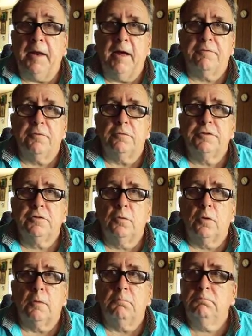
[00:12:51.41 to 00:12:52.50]
And after a
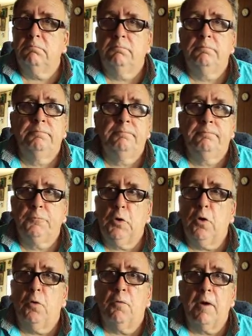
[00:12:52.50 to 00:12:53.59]
storm,
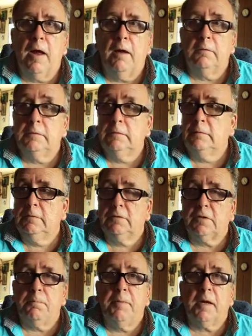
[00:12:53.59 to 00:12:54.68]
go around,
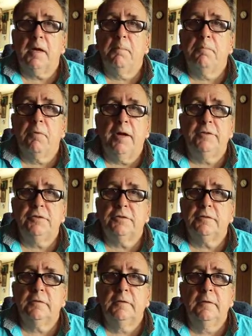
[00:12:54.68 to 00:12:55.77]
start picking up
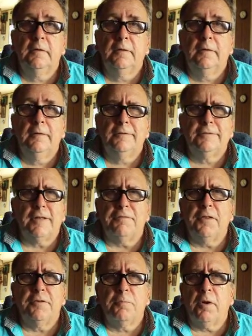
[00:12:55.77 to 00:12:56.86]
branches,
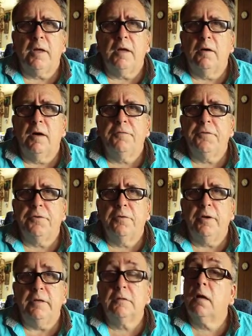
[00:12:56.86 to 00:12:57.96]
stuff that's breaking off
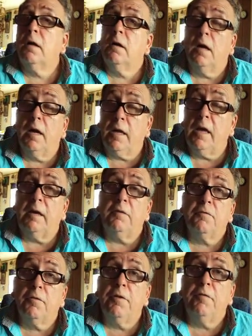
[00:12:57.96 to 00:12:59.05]
the trees.
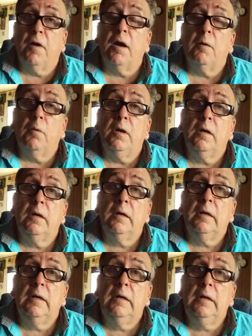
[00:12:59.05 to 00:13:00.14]
Again, free firewood.
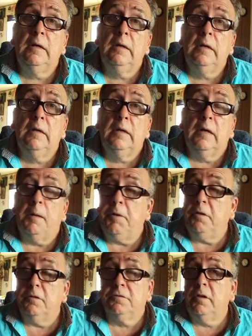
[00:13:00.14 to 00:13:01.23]

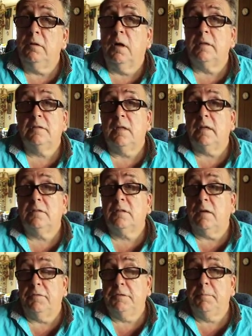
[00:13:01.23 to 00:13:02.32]
I mean, you'll see lots of
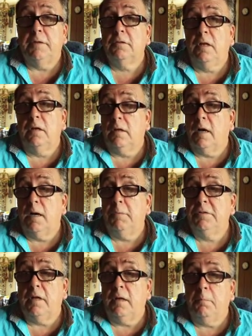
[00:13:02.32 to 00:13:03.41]
that stuff, and especially on
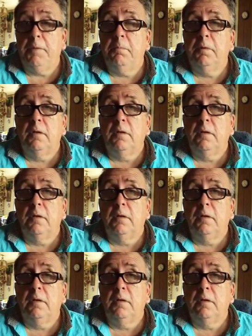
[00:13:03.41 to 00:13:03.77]
garbage day.